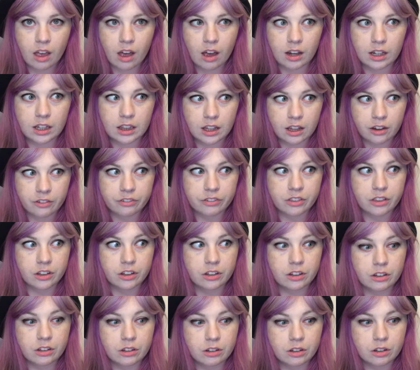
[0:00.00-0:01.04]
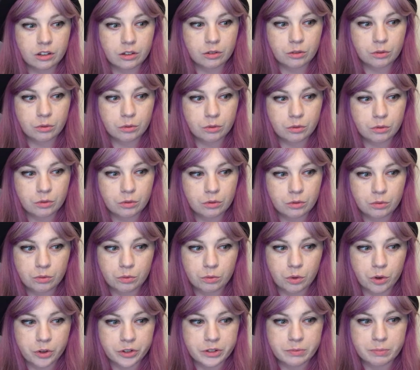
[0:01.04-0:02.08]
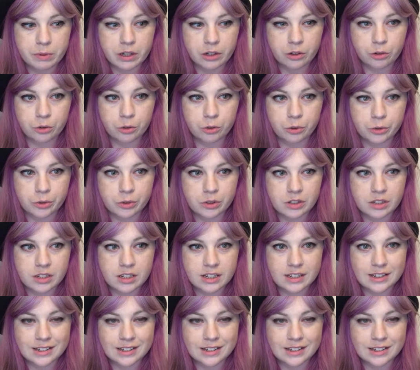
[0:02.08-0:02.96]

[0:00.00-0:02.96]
I love that what has been caused